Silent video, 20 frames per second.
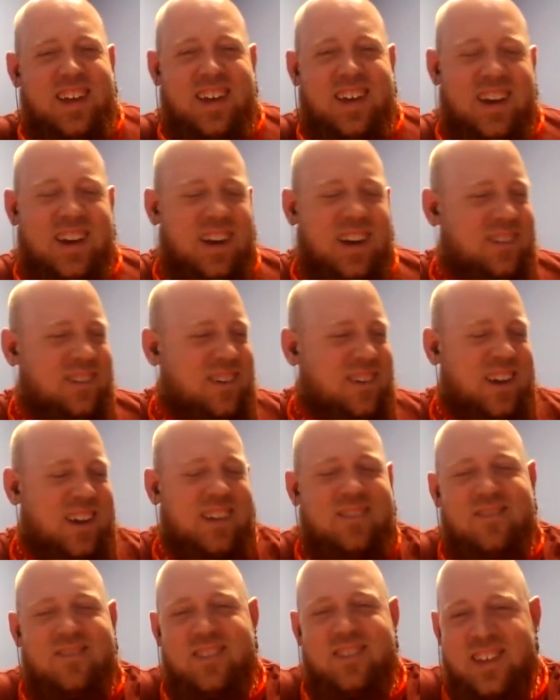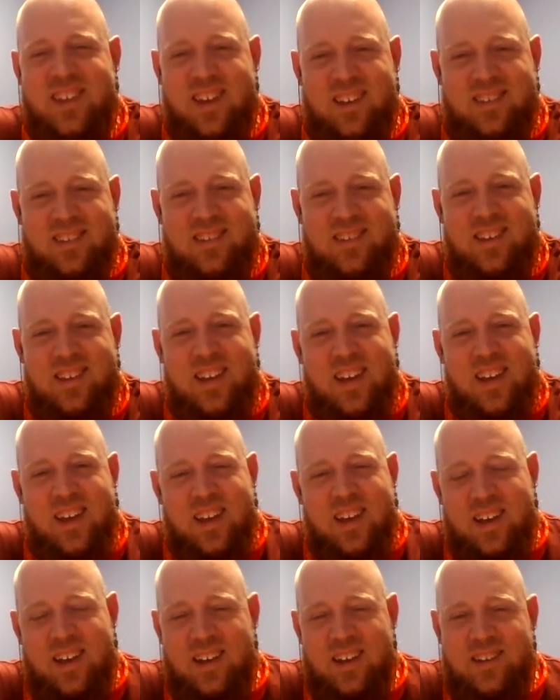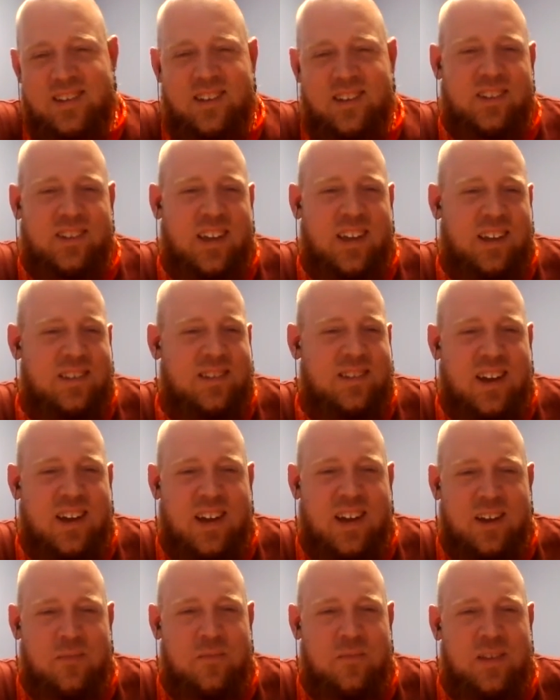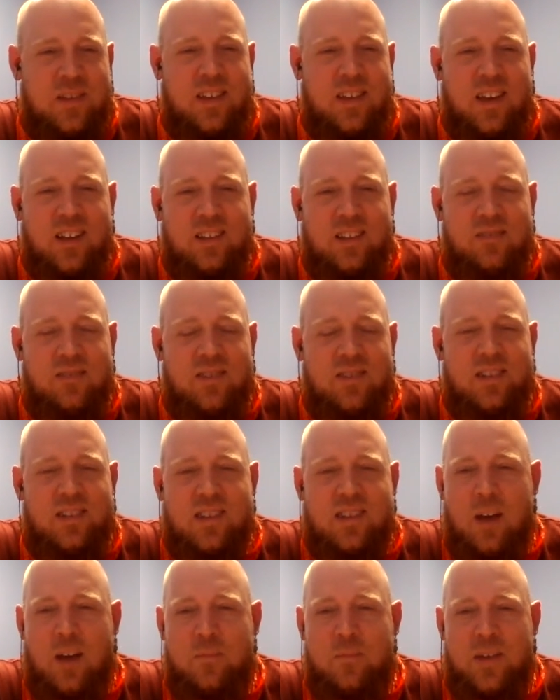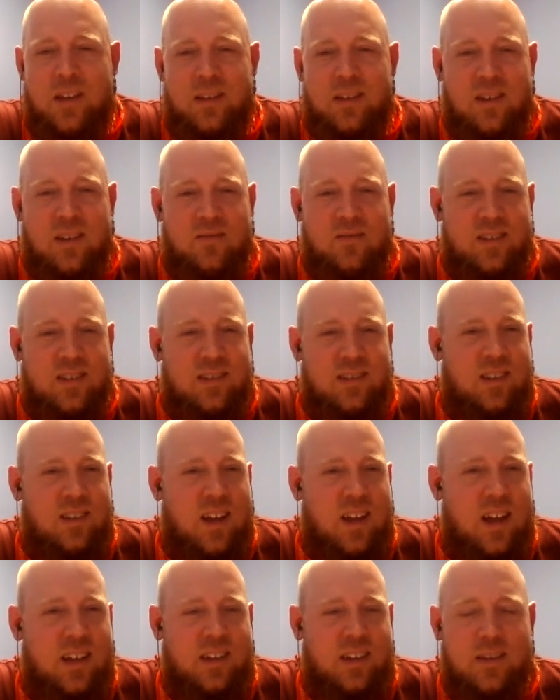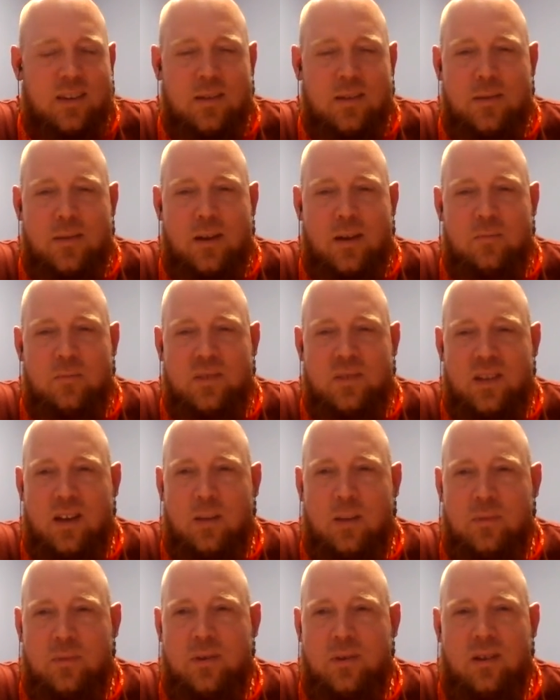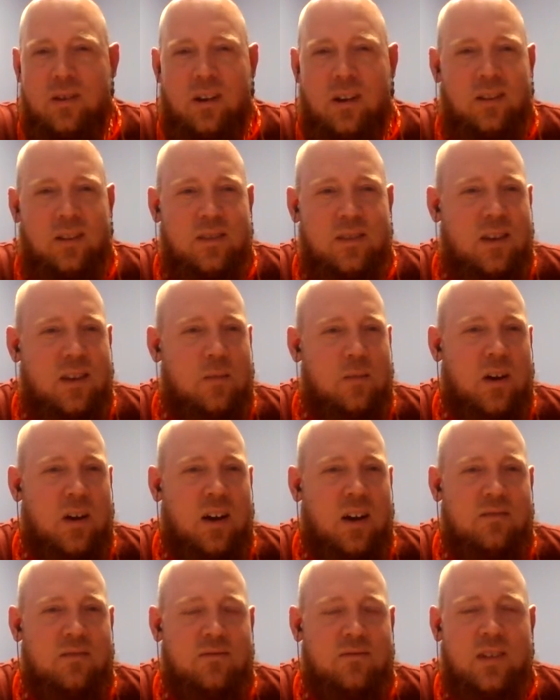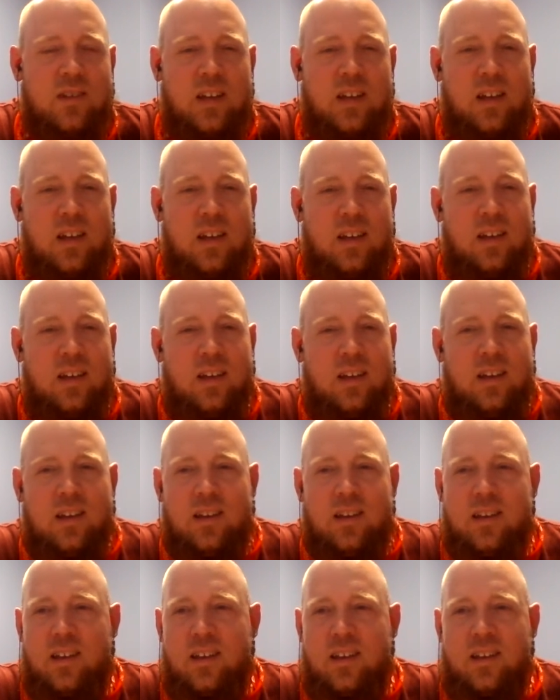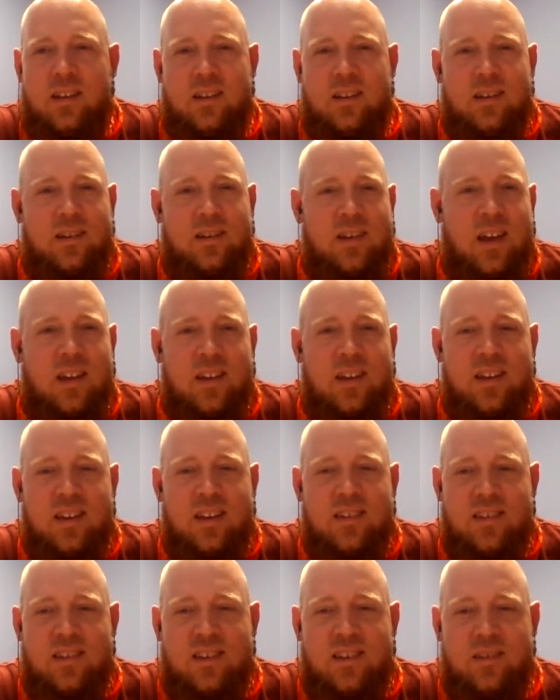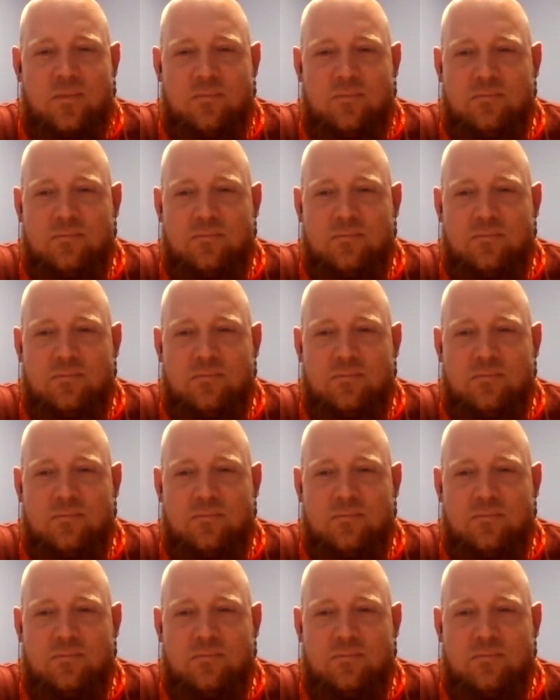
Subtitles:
All right. Well, yes. Until next time, yeah, leave us a comment, give us a like, thumbs up, all of the above, and take it easy.